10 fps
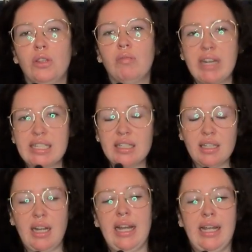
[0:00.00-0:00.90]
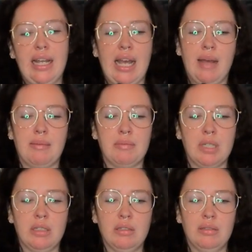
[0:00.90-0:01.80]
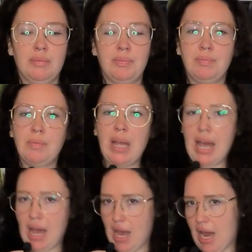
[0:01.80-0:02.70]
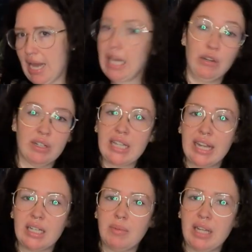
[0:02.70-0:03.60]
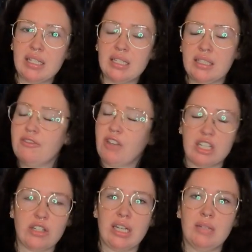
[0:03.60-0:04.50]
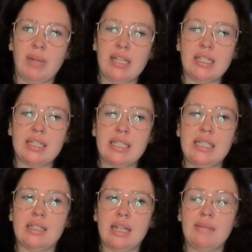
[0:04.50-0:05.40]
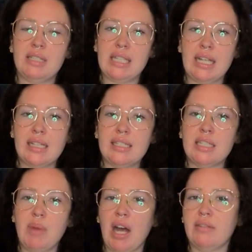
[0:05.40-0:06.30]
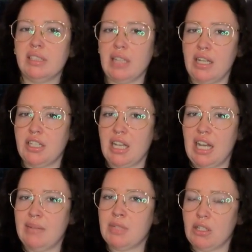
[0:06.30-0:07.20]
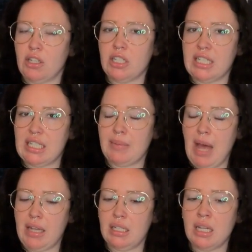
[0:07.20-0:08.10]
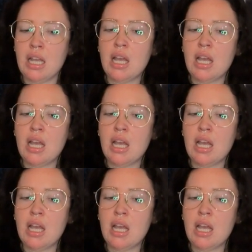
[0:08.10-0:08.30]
The reason that I am irritated by this, frustrated by this, is that I'm seeing this as part of a larger kind of misogynistic pattern.